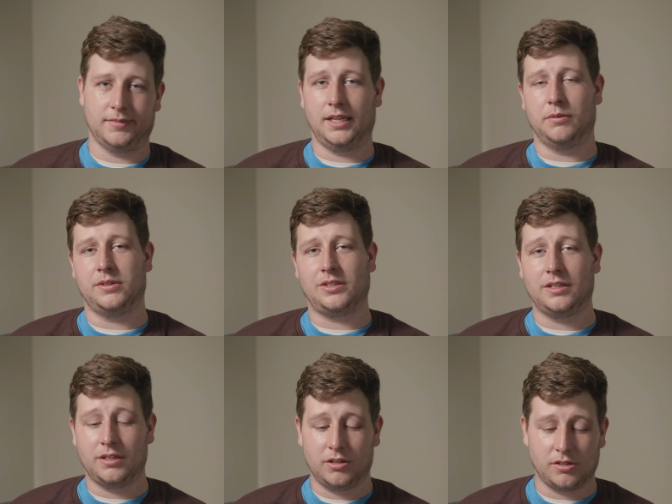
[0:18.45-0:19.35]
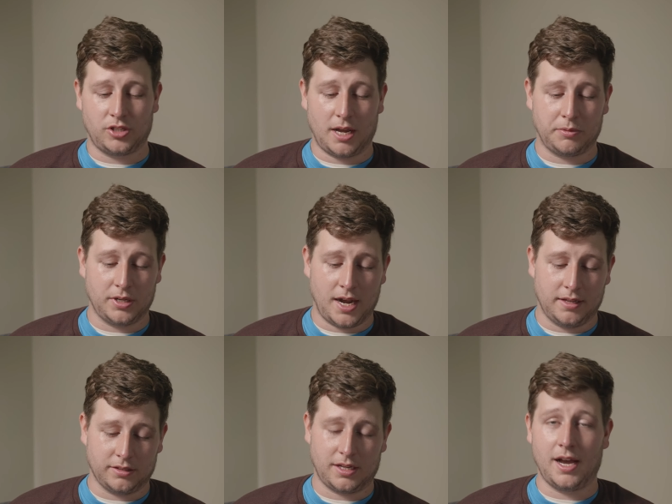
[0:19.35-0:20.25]
And we see here in chapter
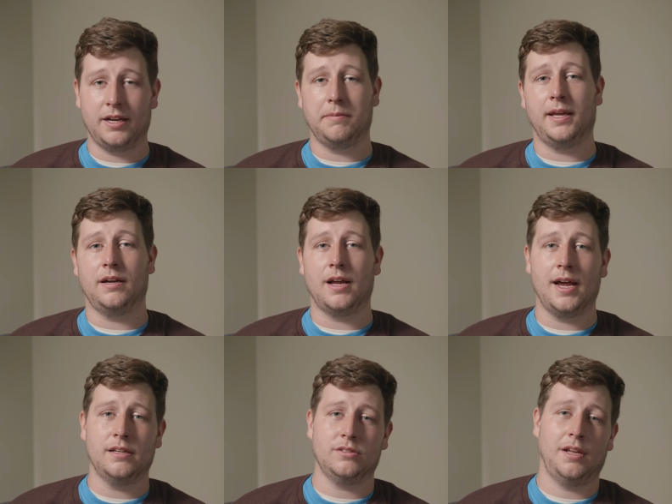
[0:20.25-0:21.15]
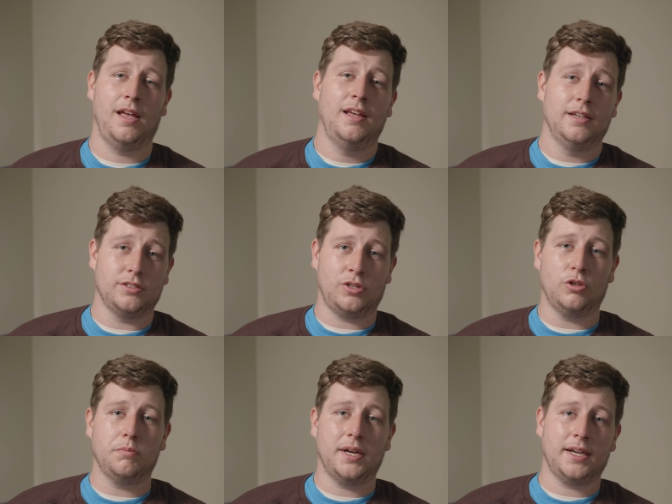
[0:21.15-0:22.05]
9, this guy named Ananias is
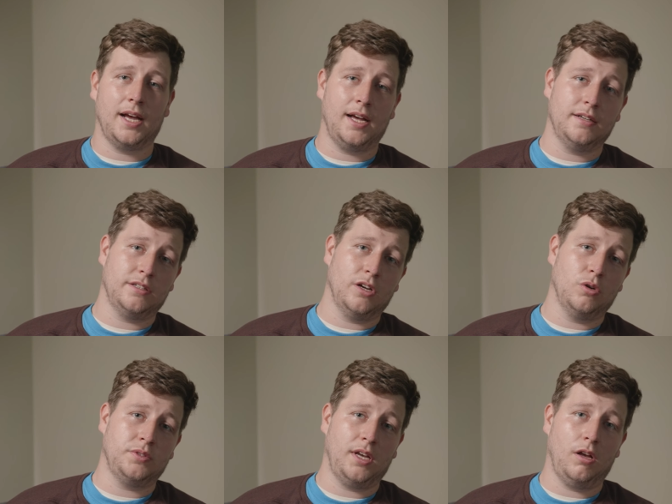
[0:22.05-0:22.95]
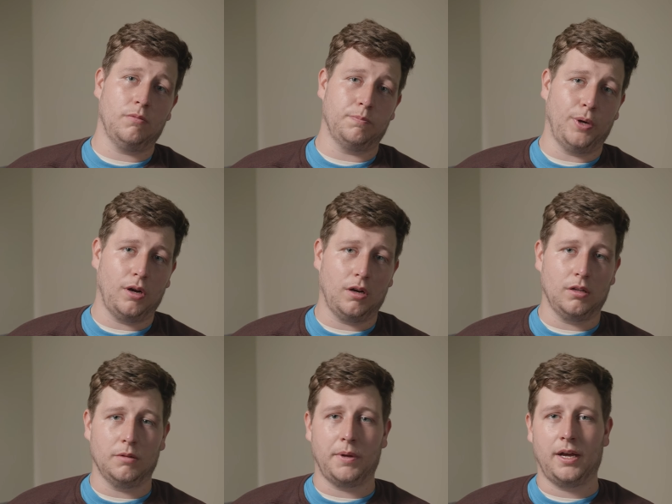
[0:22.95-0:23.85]
told by God to go tell
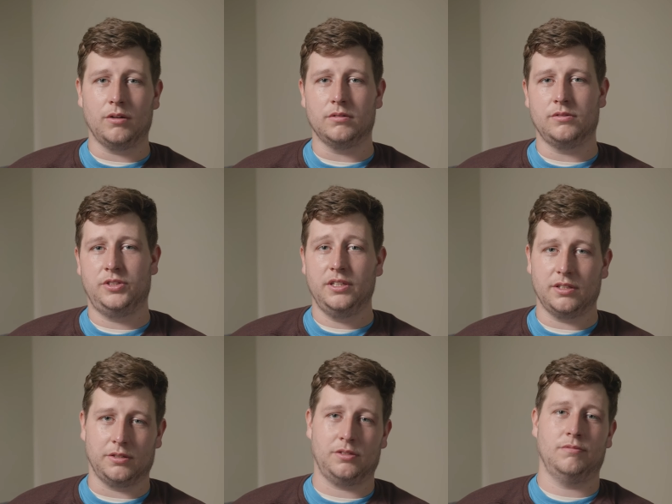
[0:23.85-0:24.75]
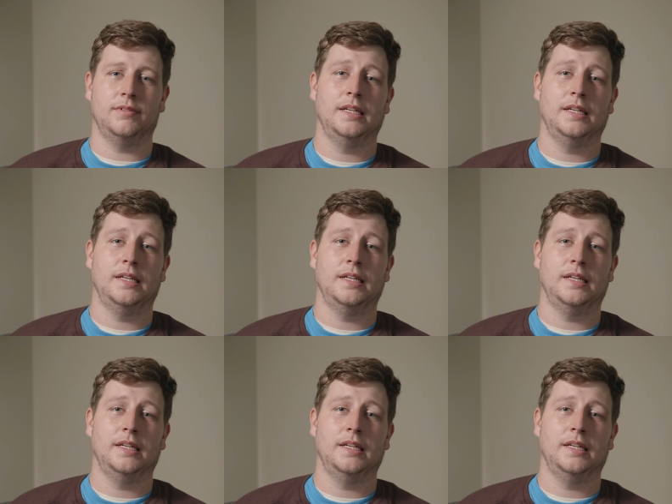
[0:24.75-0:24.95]
Paul about Jesus.